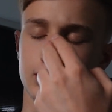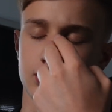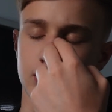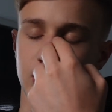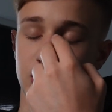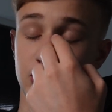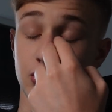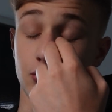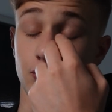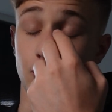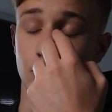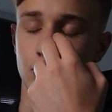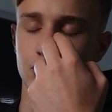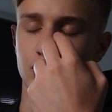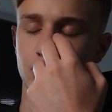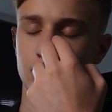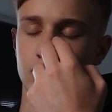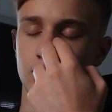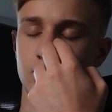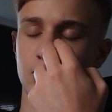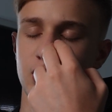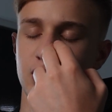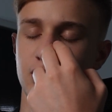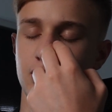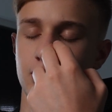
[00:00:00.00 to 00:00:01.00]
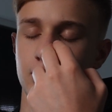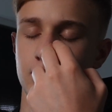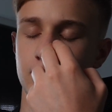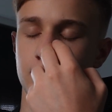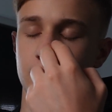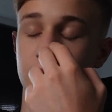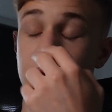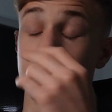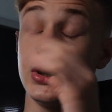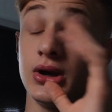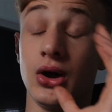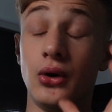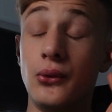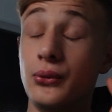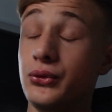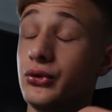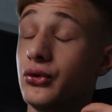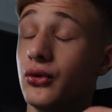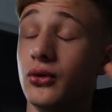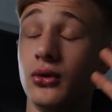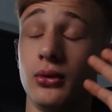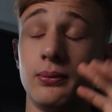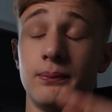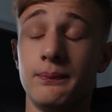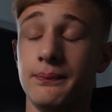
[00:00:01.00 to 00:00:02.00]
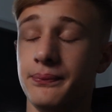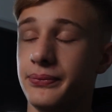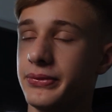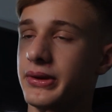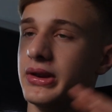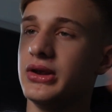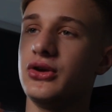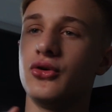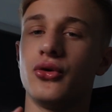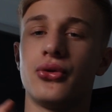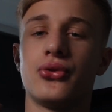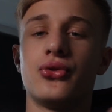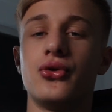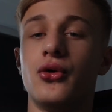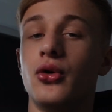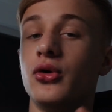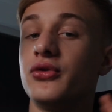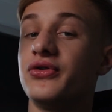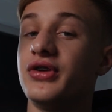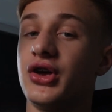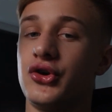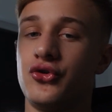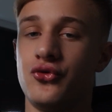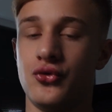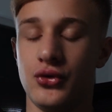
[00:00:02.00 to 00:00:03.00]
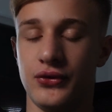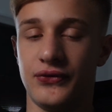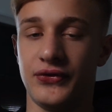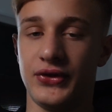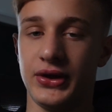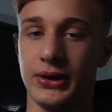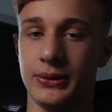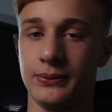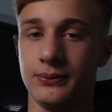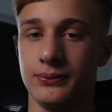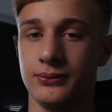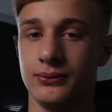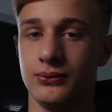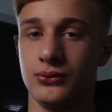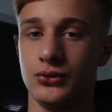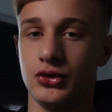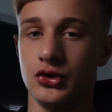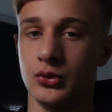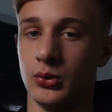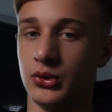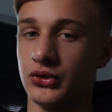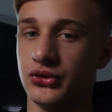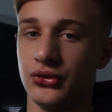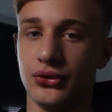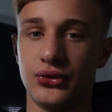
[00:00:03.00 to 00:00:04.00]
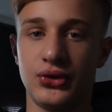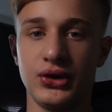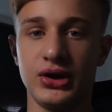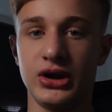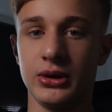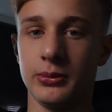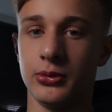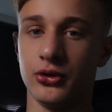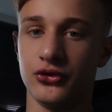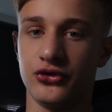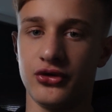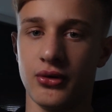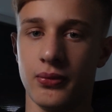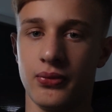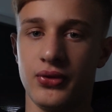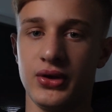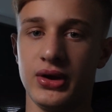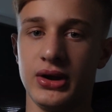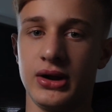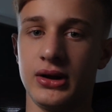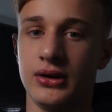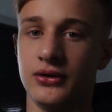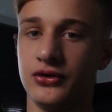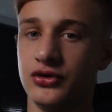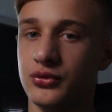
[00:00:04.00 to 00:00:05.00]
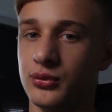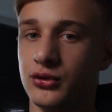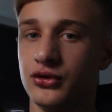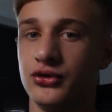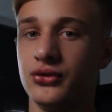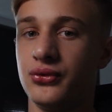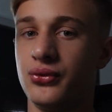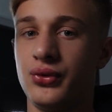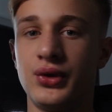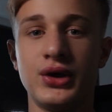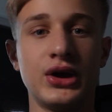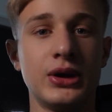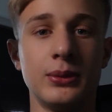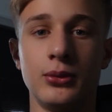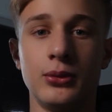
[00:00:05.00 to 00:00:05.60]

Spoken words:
and you focus on your breath. And now your thoughts are drifting. You want to think about something else. You want to think